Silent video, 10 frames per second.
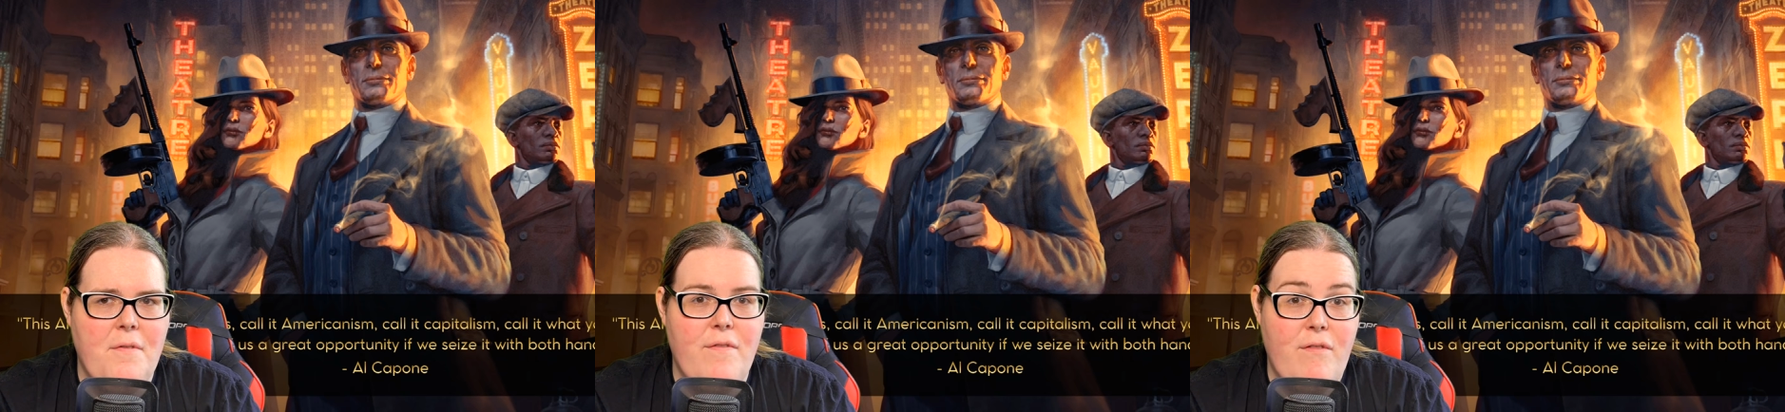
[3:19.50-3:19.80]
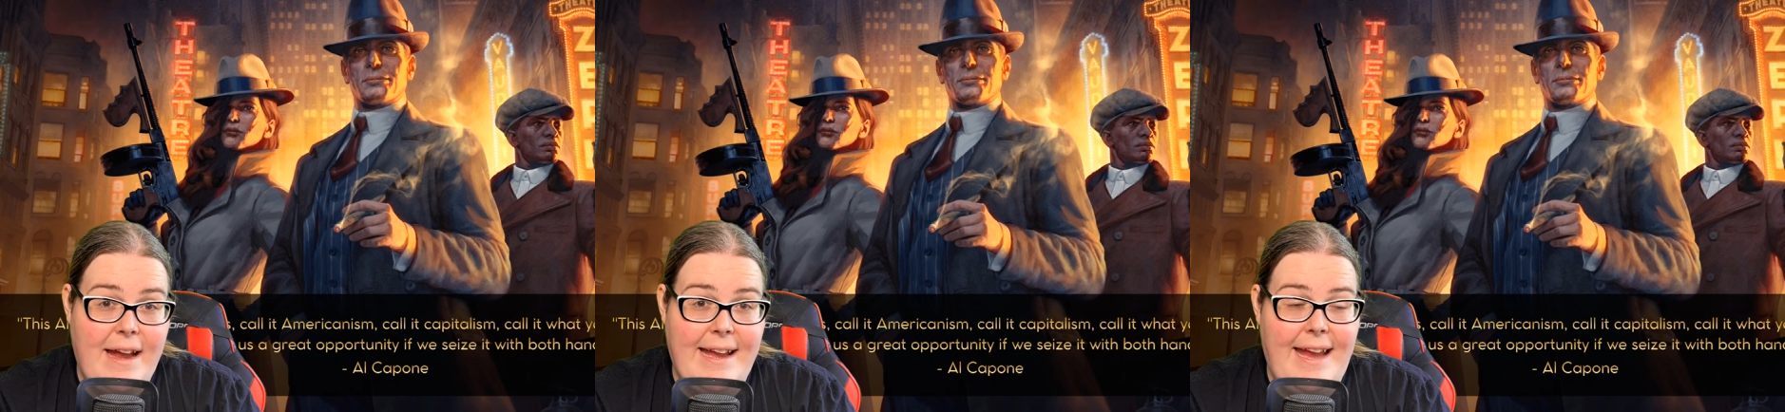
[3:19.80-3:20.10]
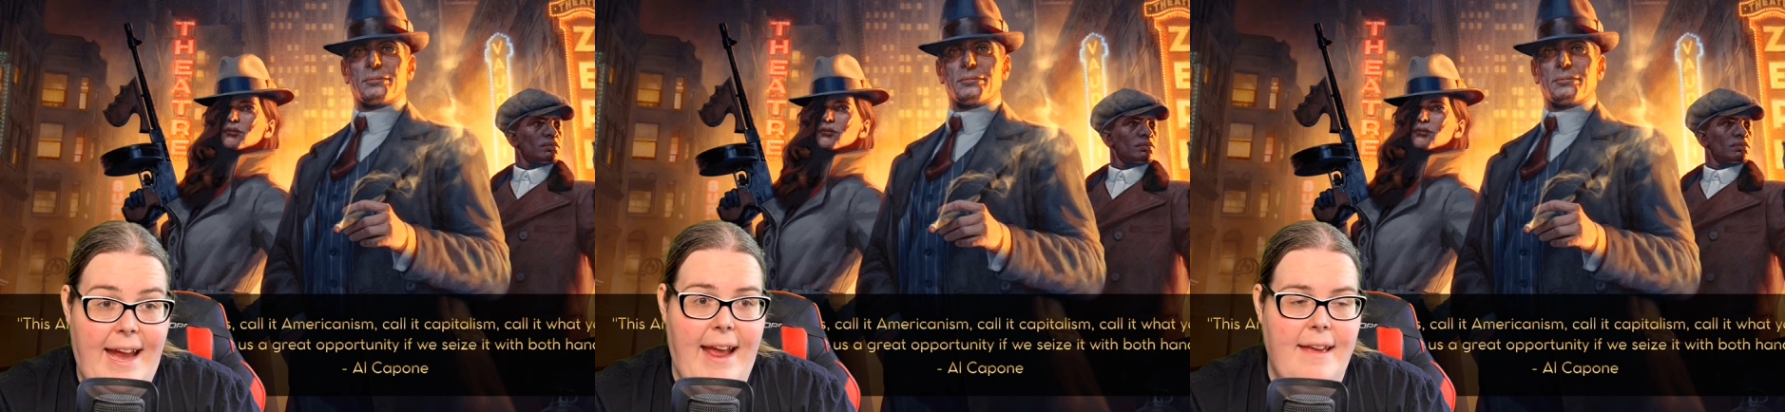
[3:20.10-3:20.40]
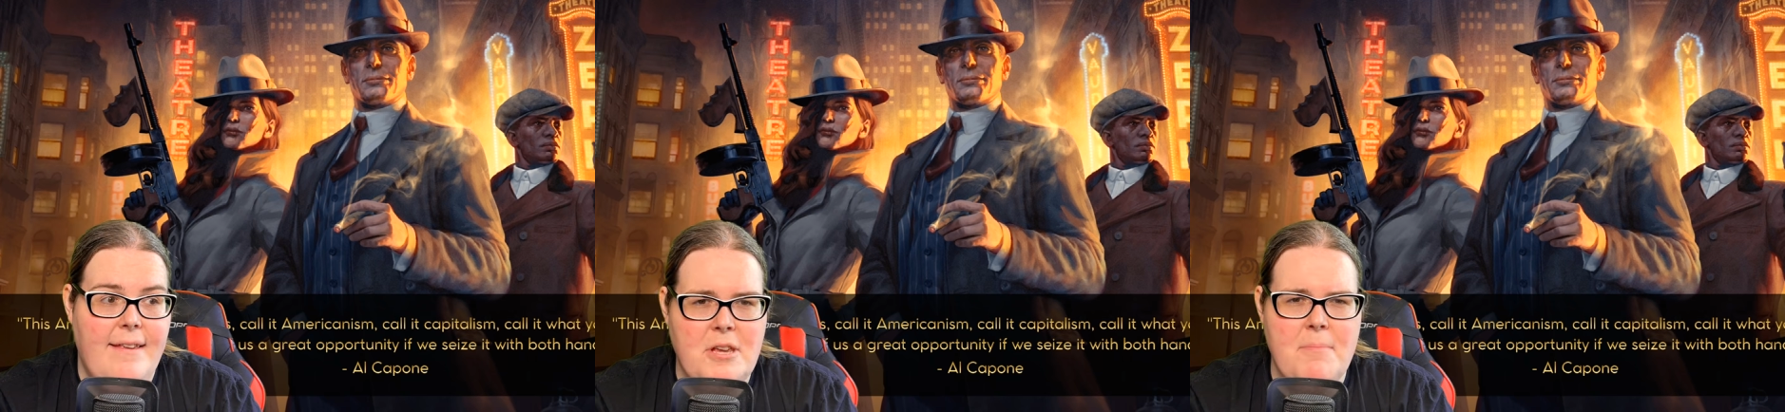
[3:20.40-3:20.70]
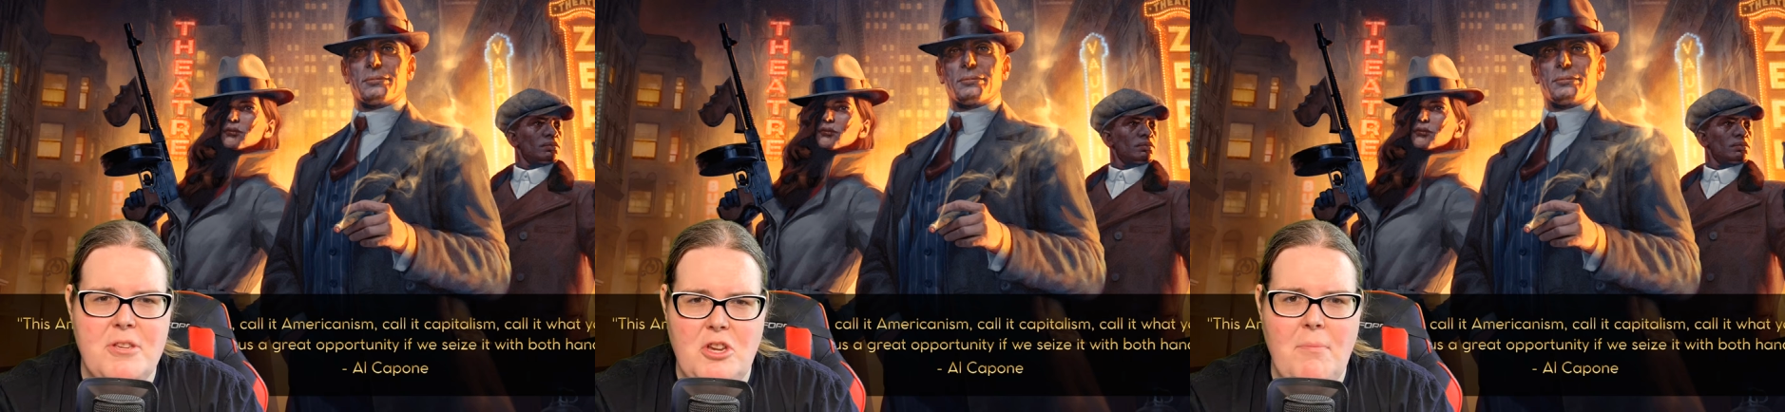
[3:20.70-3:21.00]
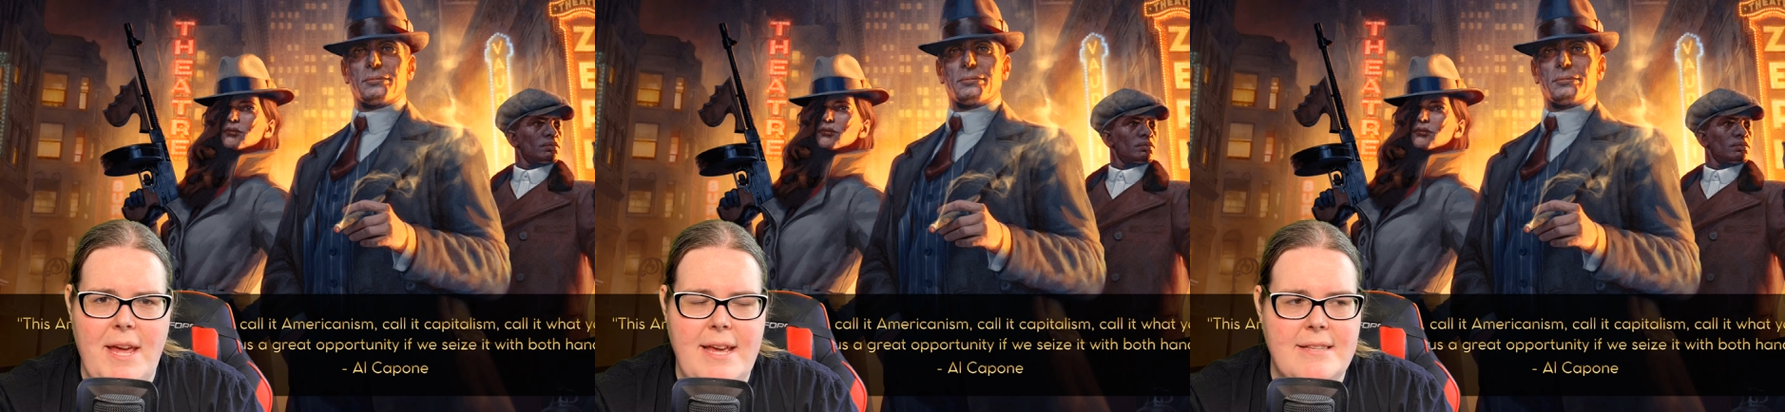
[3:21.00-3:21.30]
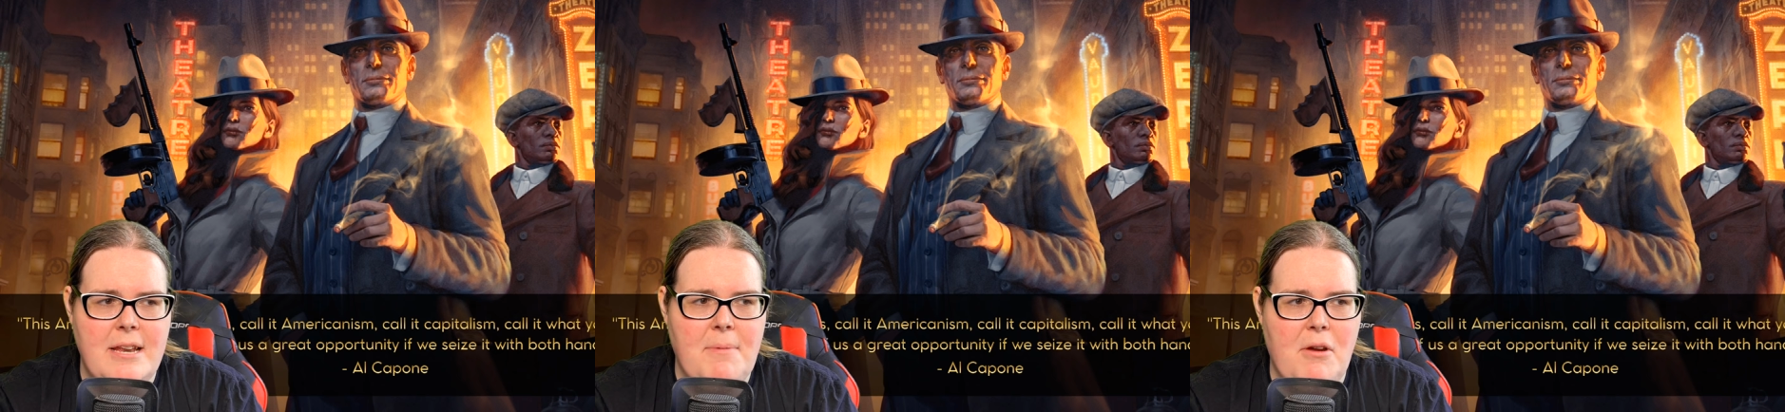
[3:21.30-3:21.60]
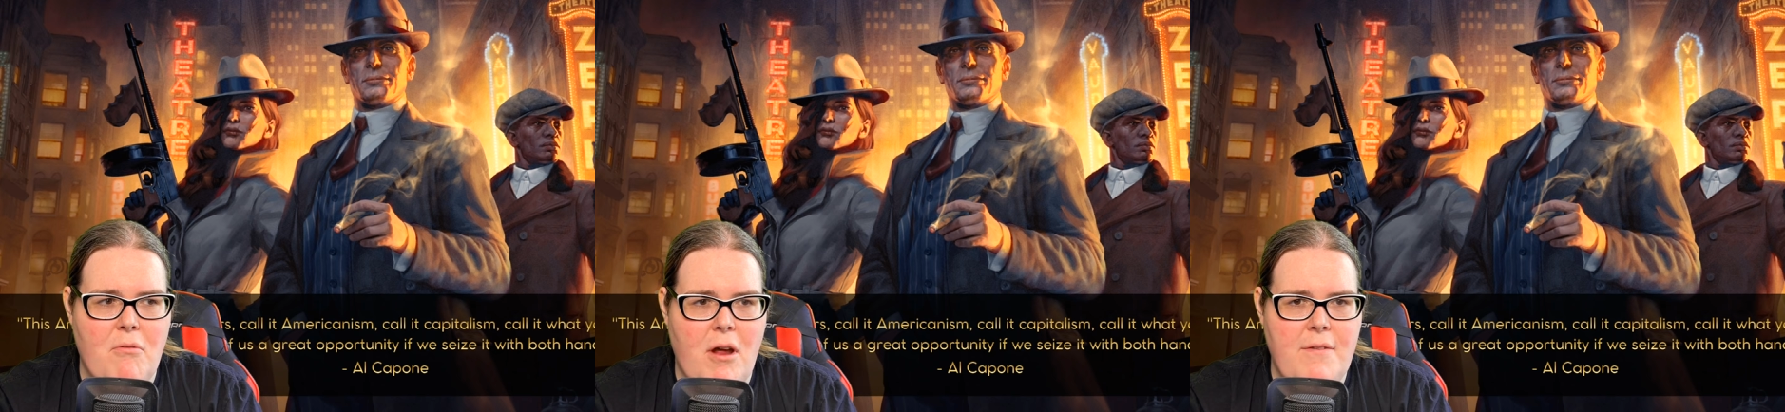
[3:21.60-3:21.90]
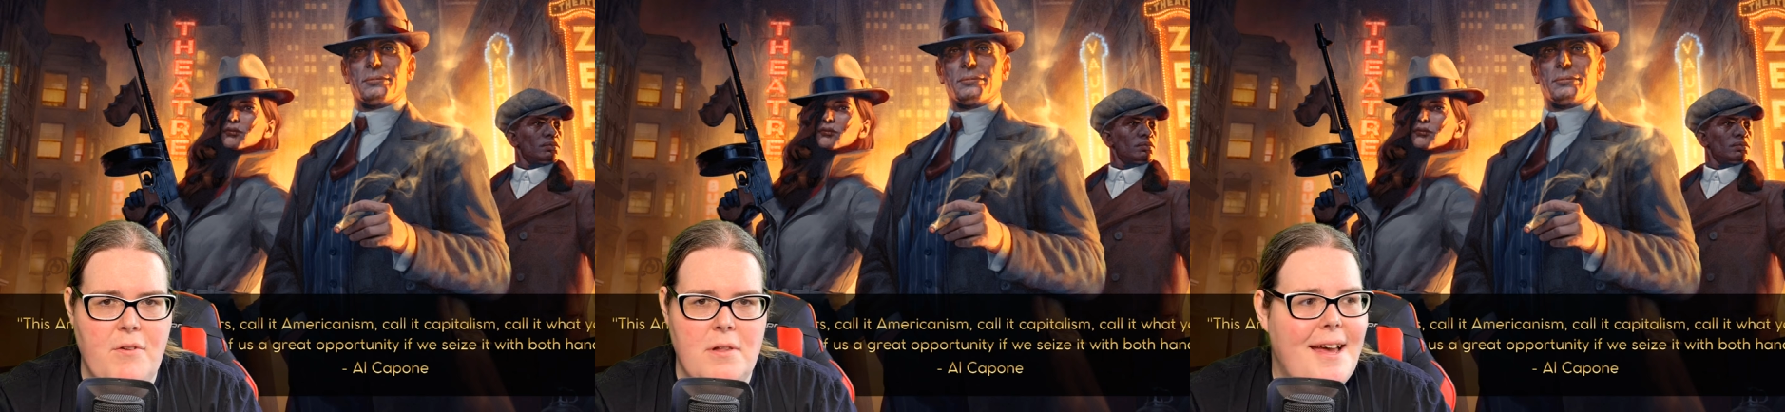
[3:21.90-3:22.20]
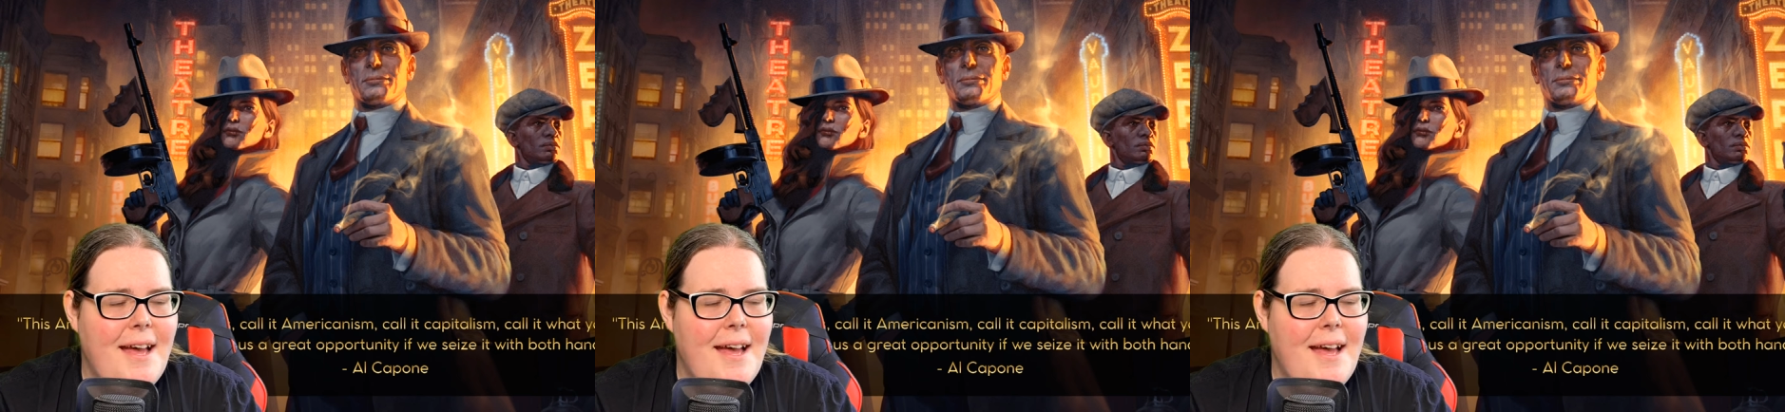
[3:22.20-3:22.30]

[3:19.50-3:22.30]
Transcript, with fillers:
Speaker 1: Frankie is. I'm assuming he's going to be a rival.